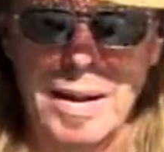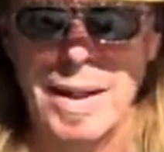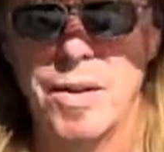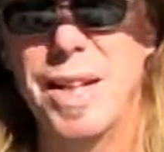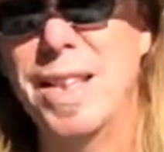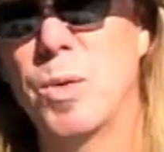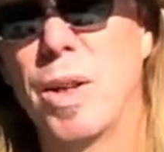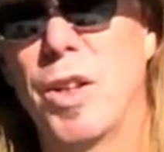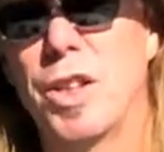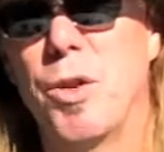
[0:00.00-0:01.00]
Now the next
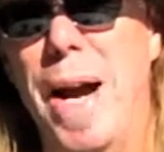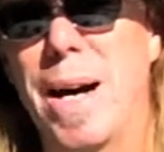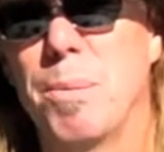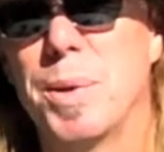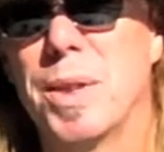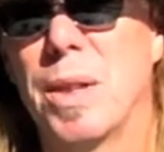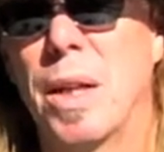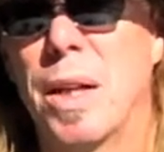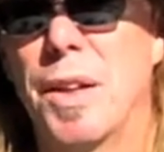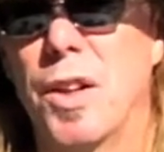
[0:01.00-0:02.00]
one are the traps.
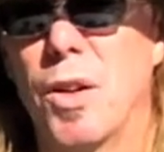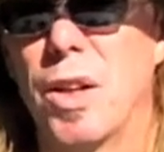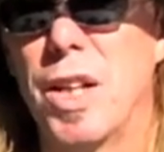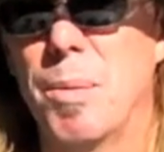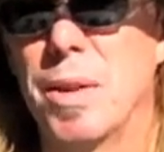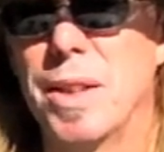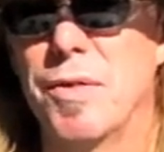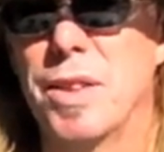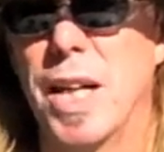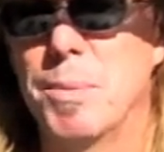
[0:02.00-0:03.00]
There are a couple of
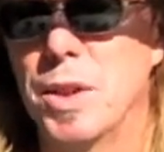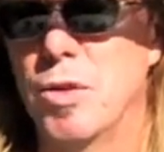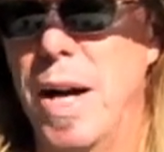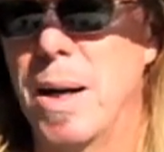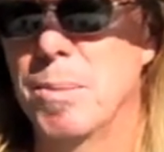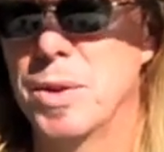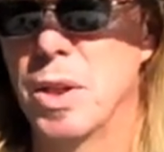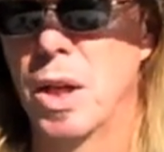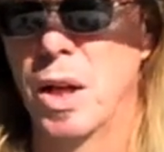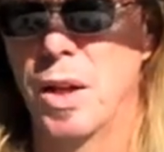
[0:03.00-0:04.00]
different types of traps.
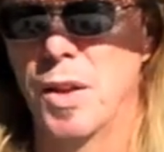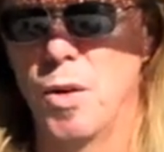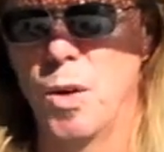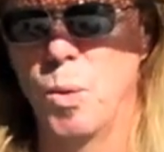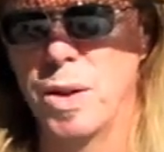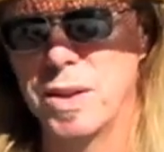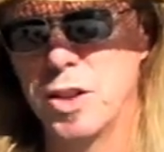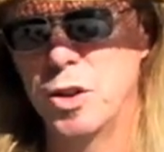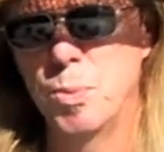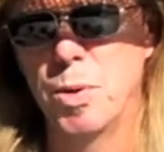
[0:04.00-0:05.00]
There are the ones
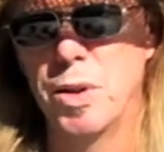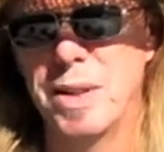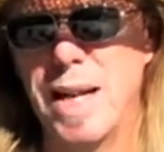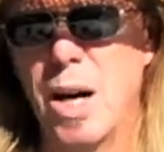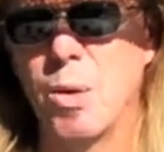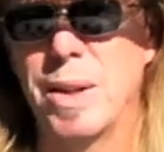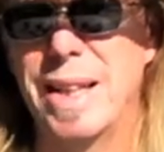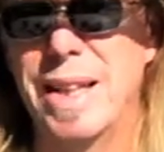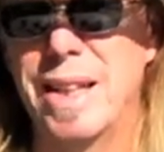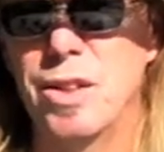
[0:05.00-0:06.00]
that you put down
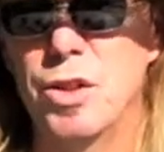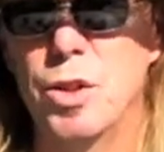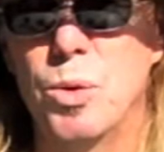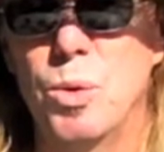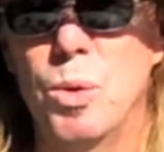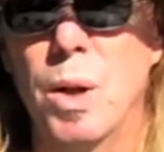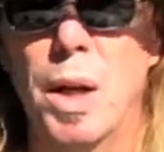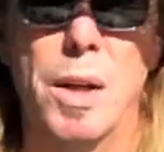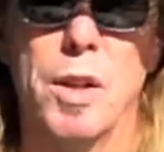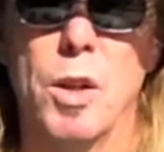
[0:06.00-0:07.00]
into
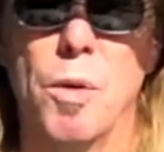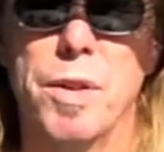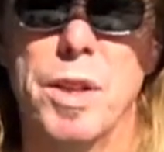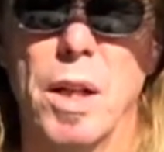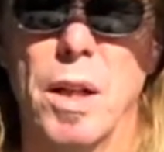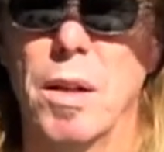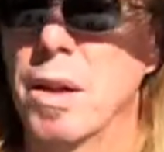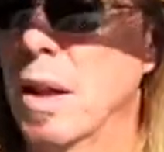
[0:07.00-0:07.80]
the gopher tunnel,